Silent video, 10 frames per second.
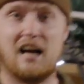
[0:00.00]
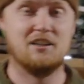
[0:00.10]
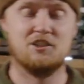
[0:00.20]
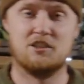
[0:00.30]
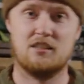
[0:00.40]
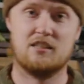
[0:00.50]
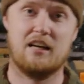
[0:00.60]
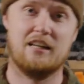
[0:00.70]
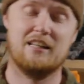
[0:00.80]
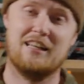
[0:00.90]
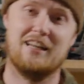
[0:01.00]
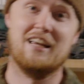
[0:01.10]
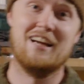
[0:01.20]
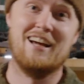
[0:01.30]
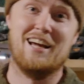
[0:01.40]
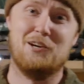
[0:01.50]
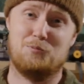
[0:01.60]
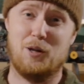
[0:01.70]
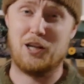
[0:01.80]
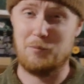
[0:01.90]
I just decided that it
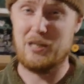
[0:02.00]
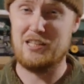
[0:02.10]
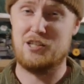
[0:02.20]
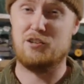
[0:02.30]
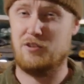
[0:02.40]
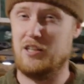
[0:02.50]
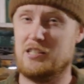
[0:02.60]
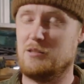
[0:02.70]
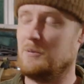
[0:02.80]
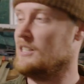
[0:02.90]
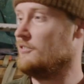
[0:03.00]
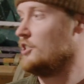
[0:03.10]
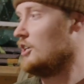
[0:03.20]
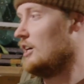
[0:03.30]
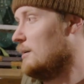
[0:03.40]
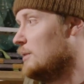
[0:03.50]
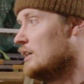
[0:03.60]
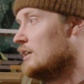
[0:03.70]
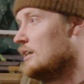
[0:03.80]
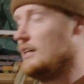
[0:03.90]
was probably gonna be easier for this specific job
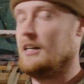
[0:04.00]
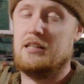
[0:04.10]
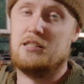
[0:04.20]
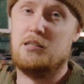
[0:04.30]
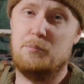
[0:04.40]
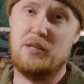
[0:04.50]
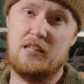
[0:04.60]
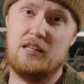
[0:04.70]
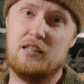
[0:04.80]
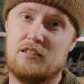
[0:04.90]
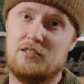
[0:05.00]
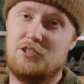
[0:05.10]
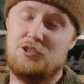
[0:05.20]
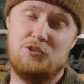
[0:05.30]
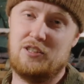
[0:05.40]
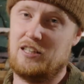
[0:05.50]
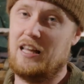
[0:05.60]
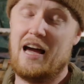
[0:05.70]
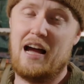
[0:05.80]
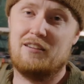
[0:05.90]
to be just using
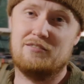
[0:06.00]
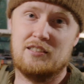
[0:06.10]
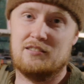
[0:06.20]
lav.